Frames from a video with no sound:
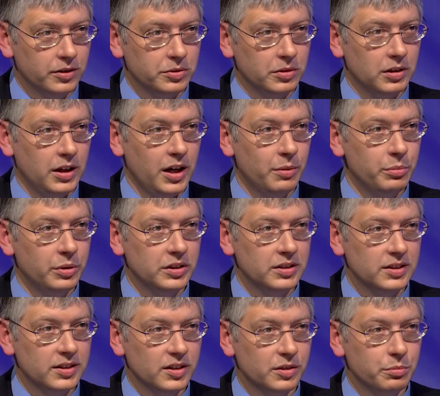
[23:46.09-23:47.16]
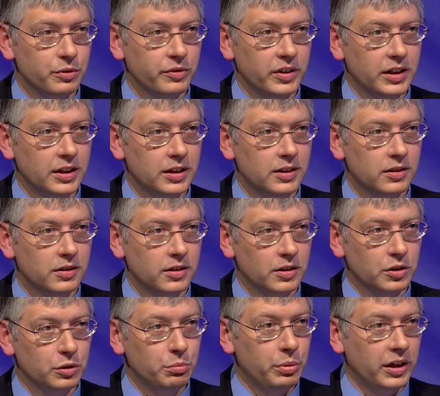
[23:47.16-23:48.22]
So a lot of businesses moving in and
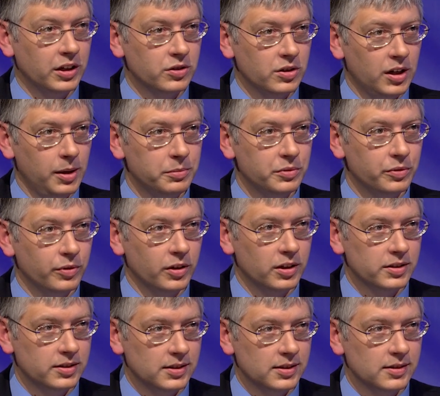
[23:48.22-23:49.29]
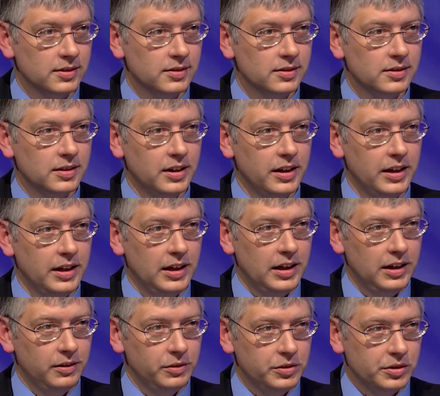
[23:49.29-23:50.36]
good paying jobs for our citizens,
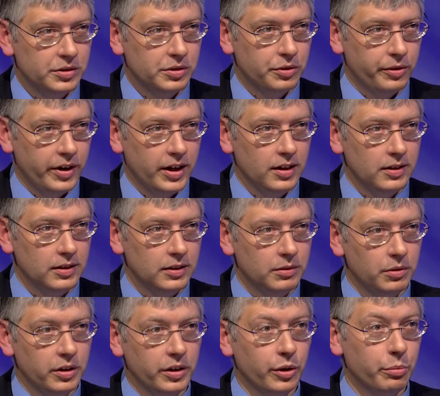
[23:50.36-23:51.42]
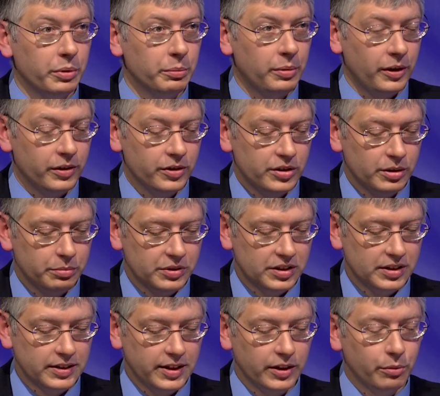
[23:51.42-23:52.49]
which is great. Another big partnership is
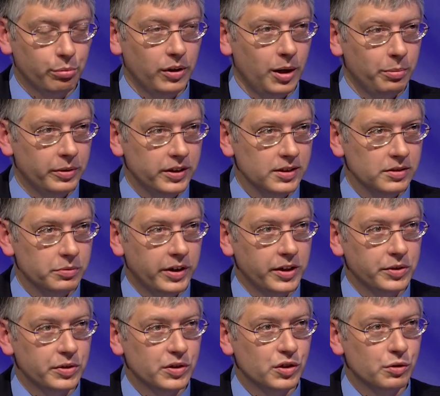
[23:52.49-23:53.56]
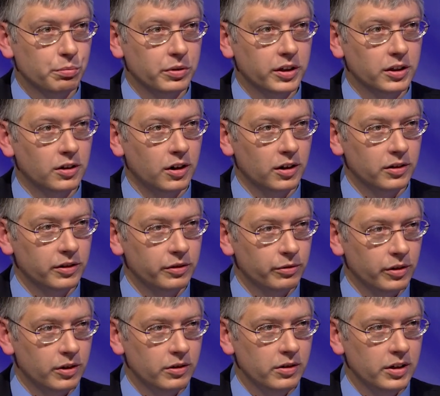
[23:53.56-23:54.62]
Centennial Properties. We actually split Garland
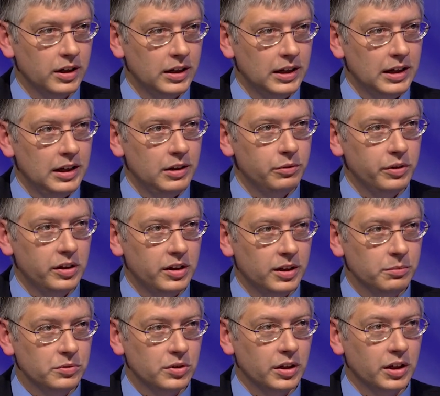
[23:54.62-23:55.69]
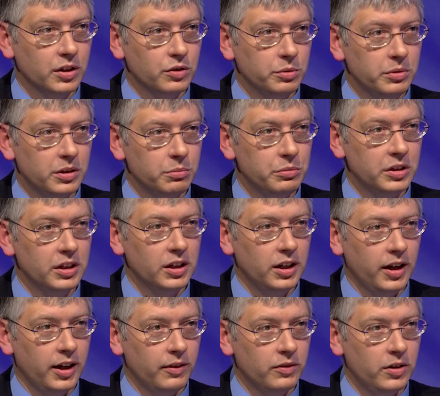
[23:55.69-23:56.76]
Road with them, so they contributed $1.5
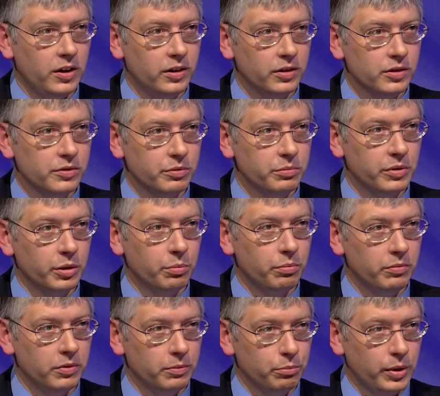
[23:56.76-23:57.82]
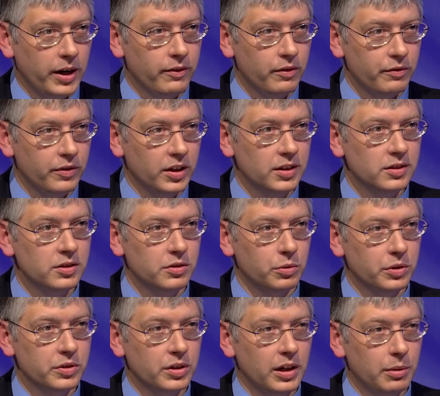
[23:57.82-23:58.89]
million from their private funds
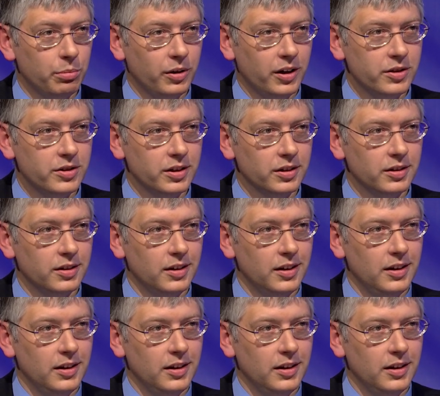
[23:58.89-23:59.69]
towards that project.